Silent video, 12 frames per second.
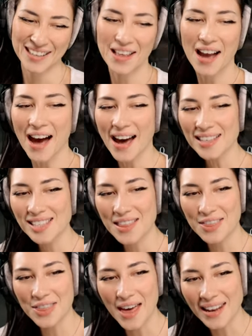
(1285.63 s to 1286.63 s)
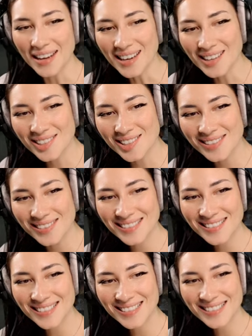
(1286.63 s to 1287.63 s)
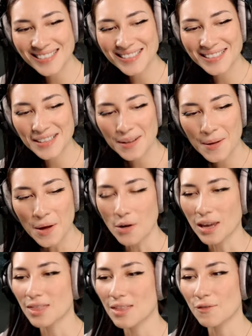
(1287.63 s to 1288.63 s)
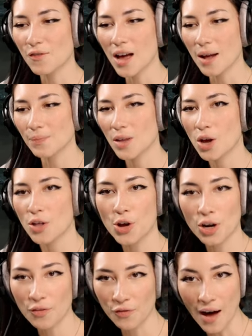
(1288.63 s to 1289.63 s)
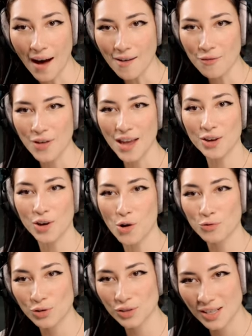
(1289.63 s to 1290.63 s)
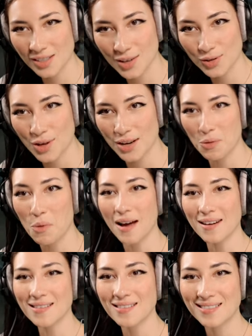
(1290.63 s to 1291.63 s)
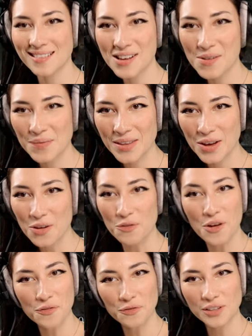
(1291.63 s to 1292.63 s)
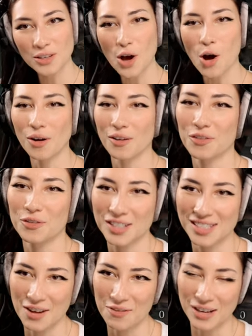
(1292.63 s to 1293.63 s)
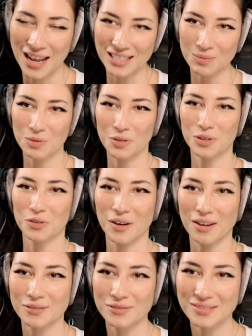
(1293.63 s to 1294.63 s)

Hi synthetics. Okay, then fine. 35, there you go. Rusi says 31. Fif no, not 57. It has to be 55.